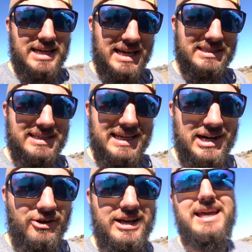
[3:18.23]
S T
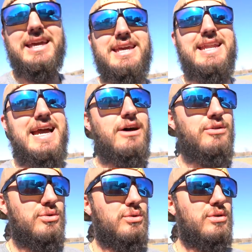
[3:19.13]
L K N
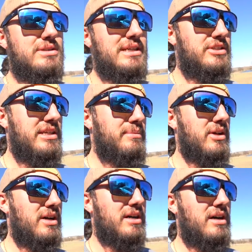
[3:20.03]
outdoors at
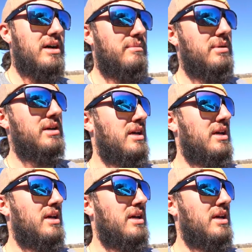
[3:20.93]
gmail dot com,